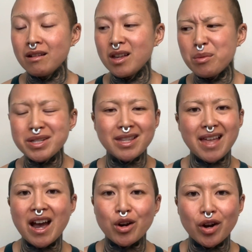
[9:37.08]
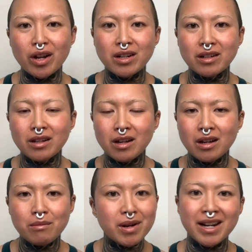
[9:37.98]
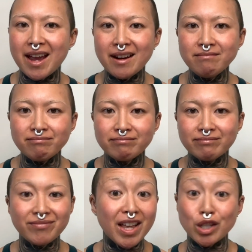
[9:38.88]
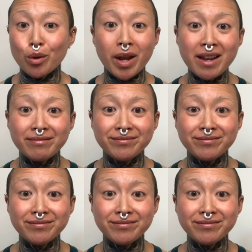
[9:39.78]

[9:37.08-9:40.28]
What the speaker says: It wasn't that good. But again, that's okay.